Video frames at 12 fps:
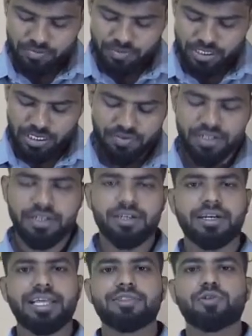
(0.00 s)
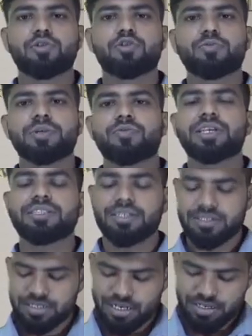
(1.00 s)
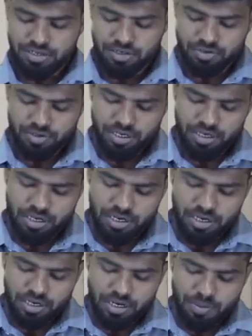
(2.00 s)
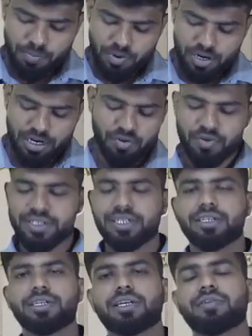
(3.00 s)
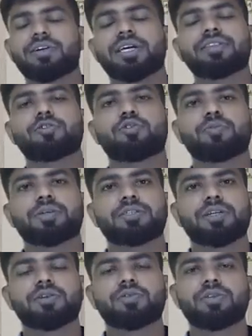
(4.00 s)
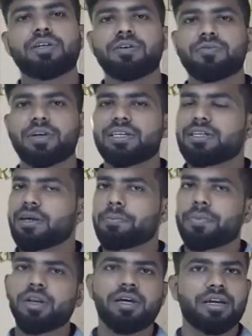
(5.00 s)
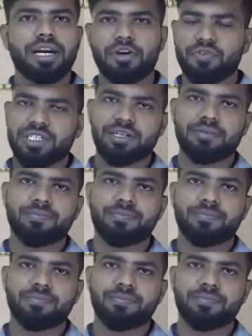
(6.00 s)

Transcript: He given 10,000 rupees worth check to the temple renovation. For the temple renovation.